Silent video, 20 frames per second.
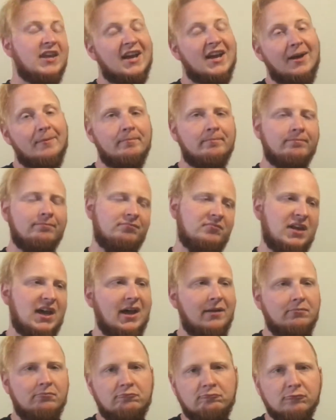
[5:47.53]
Yeah,
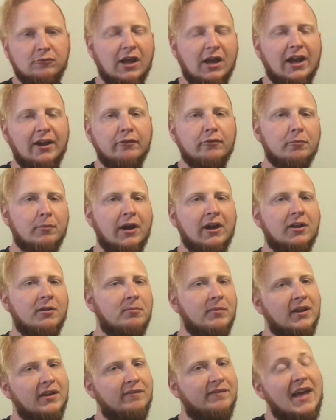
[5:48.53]
that. Kind of reminded
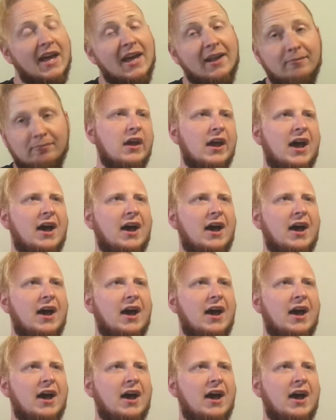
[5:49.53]
me of that.